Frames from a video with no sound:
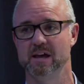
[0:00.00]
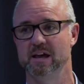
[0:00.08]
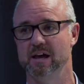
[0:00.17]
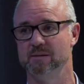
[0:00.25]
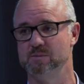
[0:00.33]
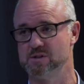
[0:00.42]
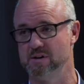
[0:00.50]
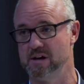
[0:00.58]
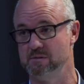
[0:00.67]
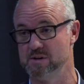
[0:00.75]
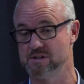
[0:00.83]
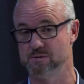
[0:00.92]
Helen was on
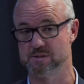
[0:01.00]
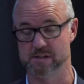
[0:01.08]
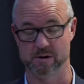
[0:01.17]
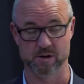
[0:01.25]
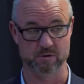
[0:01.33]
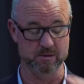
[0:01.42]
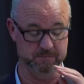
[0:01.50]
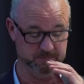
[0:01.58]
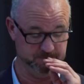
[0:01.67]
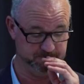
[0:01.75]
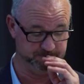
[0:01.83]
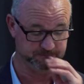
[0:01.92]
our original steering group,
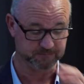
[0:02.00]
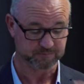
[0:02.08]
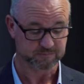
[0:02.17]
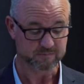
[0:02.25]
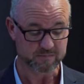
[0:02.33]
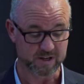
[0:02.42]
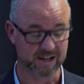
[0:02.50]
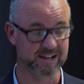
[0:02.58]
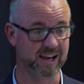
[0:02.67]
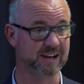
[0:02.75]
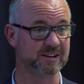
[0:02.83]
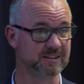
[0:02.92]
and
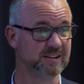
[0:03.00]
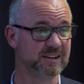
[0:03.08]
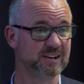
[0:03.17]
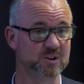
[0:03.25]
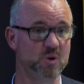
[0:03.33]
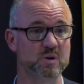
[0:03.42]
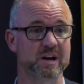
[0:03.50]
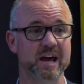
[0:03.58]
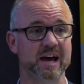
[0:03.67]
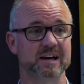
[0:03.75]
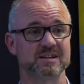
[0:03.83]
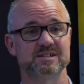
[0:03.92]
Helen called it out.